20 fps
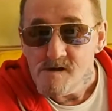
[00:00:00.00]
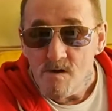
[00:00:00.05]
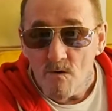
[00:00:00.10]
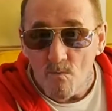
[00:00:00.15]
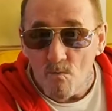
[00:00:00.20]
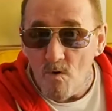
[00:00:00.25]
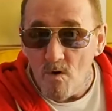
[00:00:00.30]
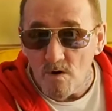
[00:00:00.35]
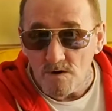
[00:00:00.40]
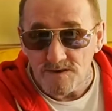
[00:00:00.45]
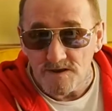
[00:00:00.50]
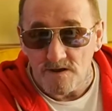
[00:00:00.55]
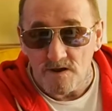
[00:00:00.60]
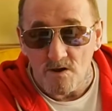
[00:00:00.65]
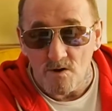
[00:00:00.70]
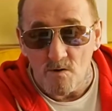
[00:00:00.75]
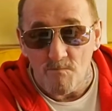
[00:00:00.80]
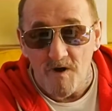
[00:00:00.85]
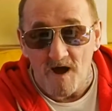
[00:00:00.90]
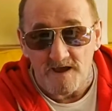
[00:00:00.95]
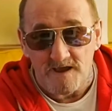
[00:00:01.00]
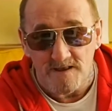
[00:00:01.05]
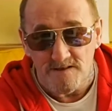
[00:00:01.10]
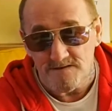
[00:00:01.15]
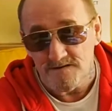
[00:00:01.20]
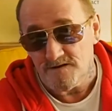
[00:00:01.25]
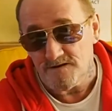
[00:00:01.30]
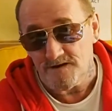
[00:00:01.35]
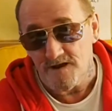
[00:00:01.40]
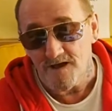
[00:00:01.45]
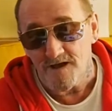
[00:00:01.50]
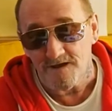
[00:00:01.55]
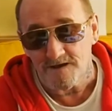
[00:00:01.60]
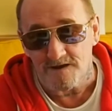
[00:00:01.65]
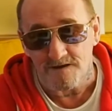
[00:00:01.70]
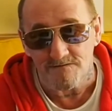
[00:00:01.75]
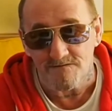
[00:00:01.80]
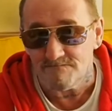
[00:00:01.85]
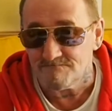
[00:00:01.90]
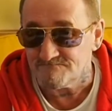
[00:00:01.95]
water can go back into the dike.
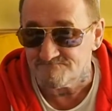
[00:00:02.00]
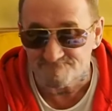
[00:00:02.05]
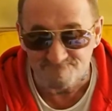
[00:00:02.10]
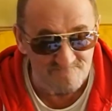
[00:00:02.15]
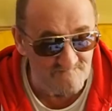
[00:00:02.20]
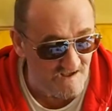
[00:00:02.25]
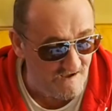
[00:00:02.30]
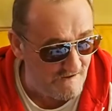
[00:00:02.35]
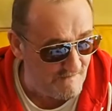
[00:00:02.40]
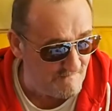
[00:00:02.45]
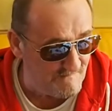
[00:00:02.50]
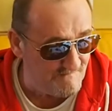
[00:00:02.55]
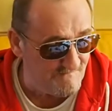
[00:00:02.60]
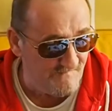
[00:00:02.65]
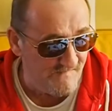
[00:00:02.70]
And, no.